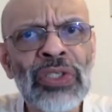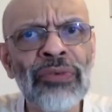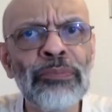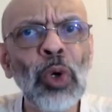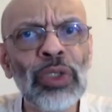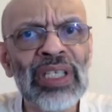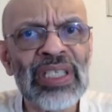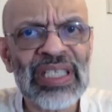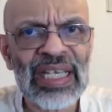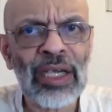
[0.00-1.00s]
of
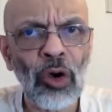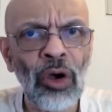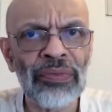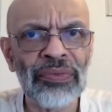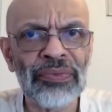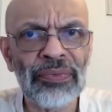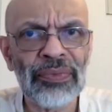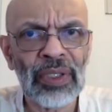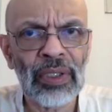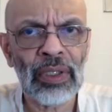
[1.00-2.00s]
potency of
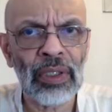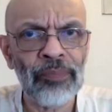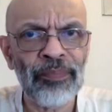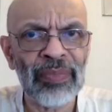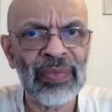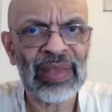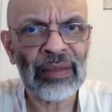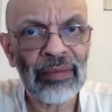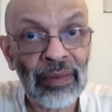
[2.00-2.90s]
um,